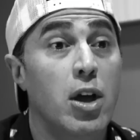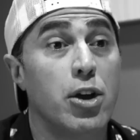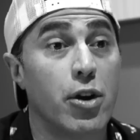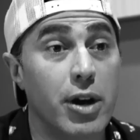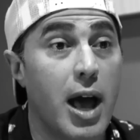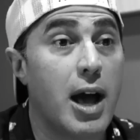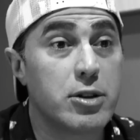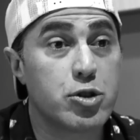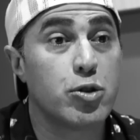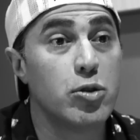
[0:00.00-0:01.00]
you're
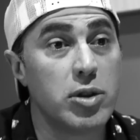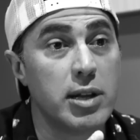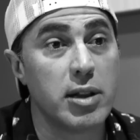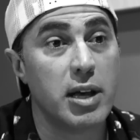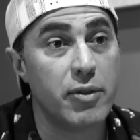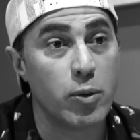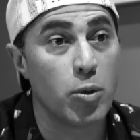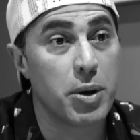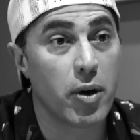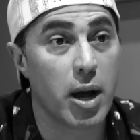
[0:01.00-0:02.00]
not truly living.
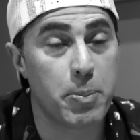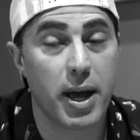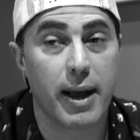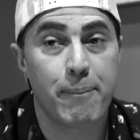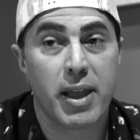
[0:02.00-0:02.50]
We'll be right back.